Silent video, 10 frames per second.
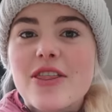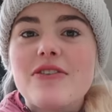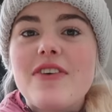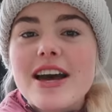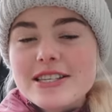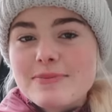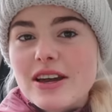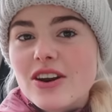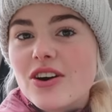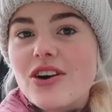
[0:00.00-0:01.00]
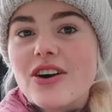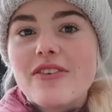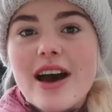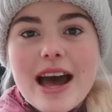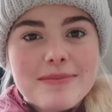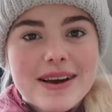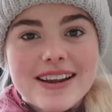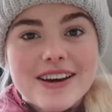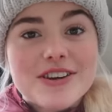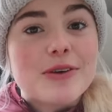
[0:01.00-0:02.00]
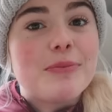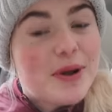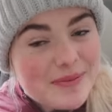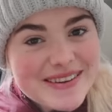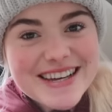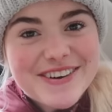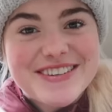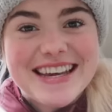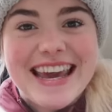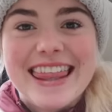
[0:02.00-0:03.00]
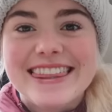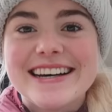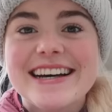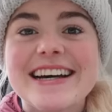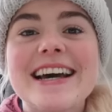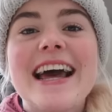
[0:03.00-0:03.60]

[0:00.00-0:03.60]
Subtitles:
The vet has been and gone, I've had my lunch, I've pulled myself together.